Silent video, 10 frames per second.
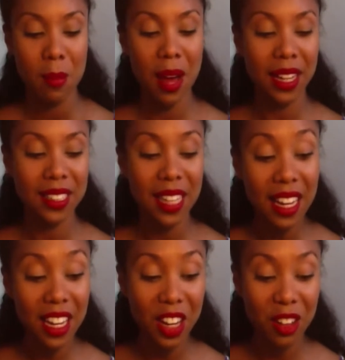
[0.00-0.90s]
My
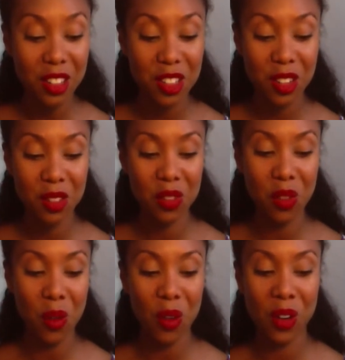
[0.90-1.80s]
second go-to
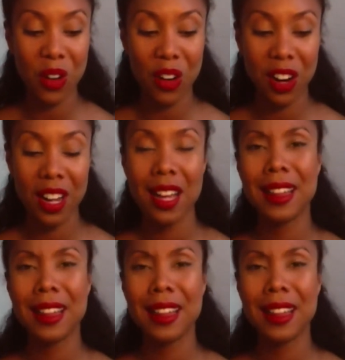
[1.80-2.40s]
for